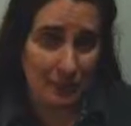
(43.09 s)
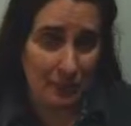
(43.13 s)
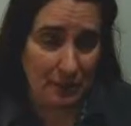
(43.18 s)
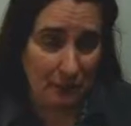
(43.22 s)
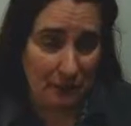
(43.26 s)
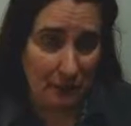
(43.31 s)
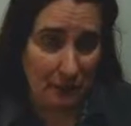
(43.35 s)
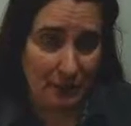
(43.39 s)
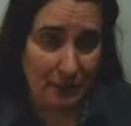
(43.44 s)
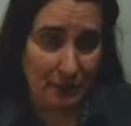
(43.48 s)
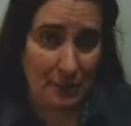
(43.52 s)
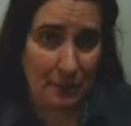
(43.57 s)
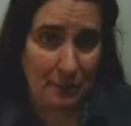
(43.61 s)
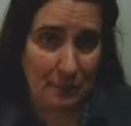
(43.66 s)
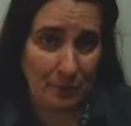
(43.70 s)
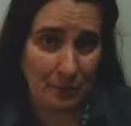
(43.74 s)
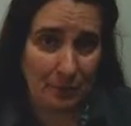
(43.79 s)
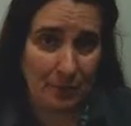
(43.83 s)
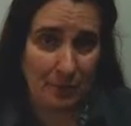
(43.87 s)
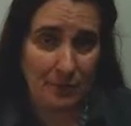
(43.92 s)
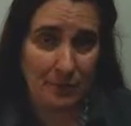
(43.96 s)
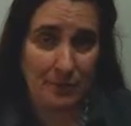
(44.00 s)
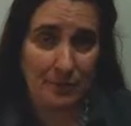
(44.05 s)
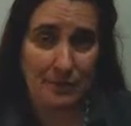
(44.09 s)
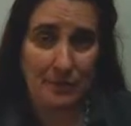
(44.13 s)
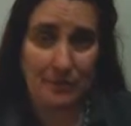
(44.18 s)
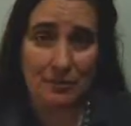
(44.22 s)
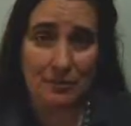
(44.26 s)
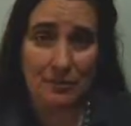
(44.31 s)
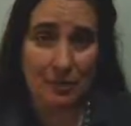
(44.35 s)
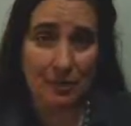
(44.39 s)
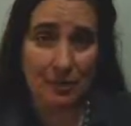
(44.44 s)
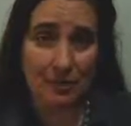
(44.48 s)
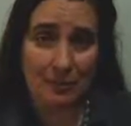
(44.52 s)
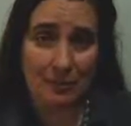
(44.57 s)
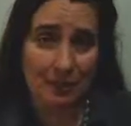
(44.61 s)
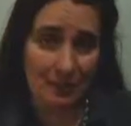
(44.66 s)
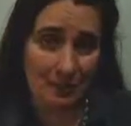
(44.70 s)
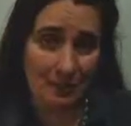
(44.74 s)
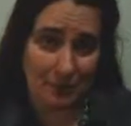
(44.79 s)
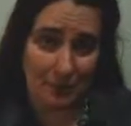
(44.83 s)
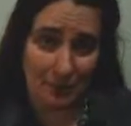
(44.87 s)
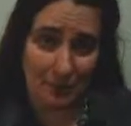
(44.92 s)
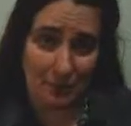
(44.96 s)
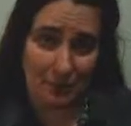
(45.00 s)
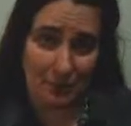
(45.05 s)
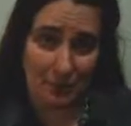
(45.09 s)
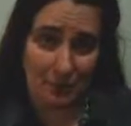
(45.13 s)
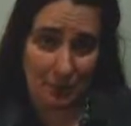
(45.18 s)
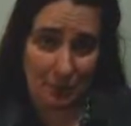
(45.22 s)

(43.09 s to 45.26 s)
She didn't want chemo because she saw what it had done